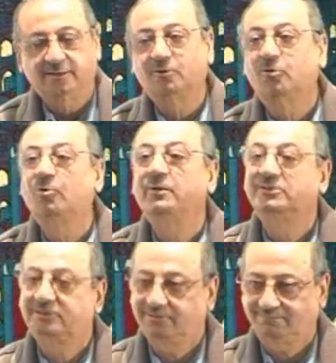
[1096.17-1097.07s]
The group
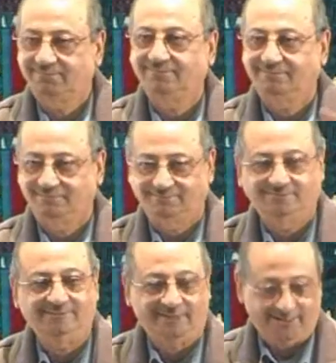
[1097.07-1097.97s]
is
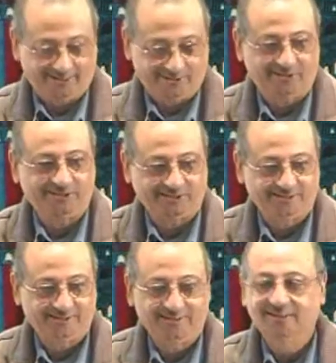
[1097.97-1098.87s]

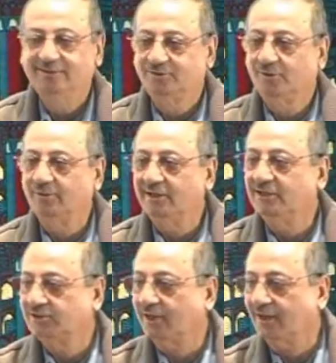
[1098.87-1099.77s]
increasing, so
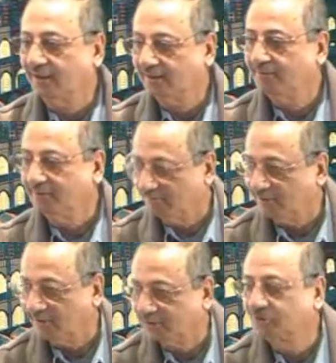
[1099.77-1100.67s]
we'll
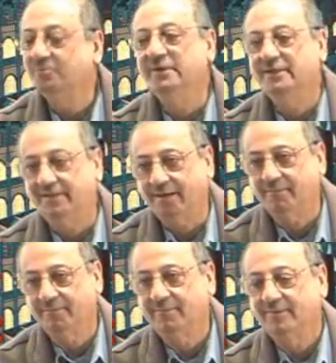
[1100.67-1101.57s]
let you meet
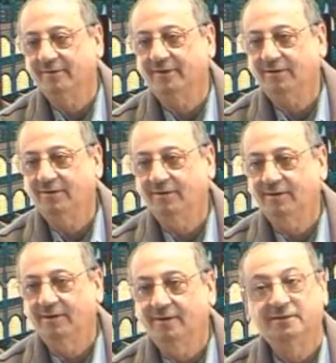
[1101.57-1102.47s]
them.
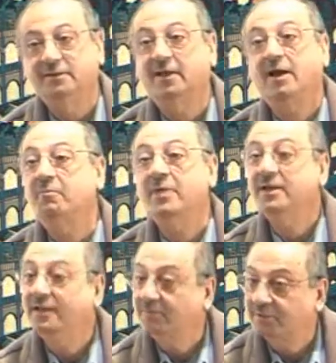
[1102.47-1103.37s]
There are
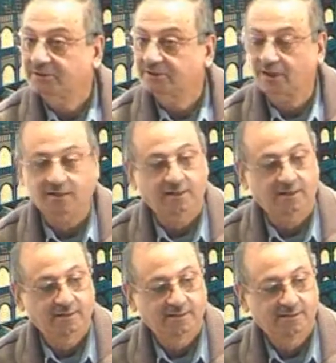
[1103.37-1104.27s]
many in
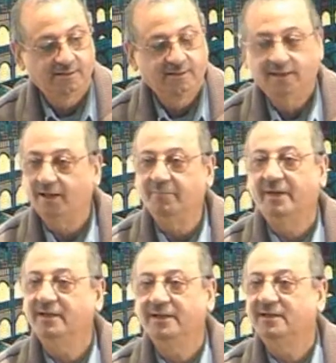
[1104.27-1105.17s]
Mississauga,
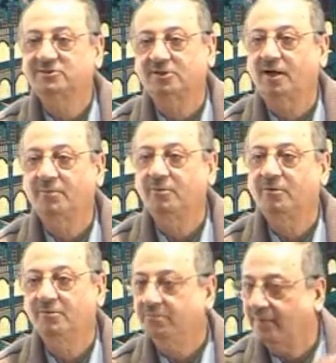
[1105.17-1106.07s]
many in
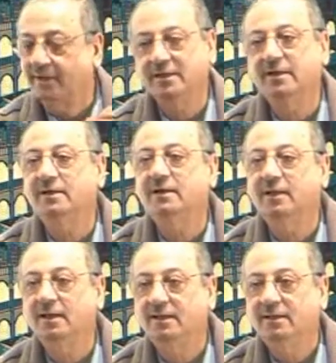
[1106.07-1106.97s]
Scarborough, many
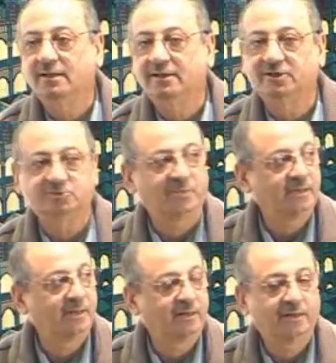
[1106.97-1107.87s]
in
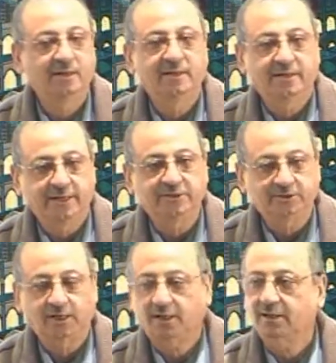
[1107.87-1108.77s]
Richmond Hill,
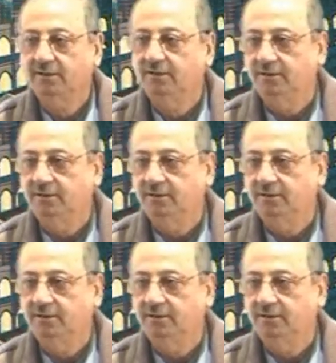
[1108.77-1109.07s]
inshallah.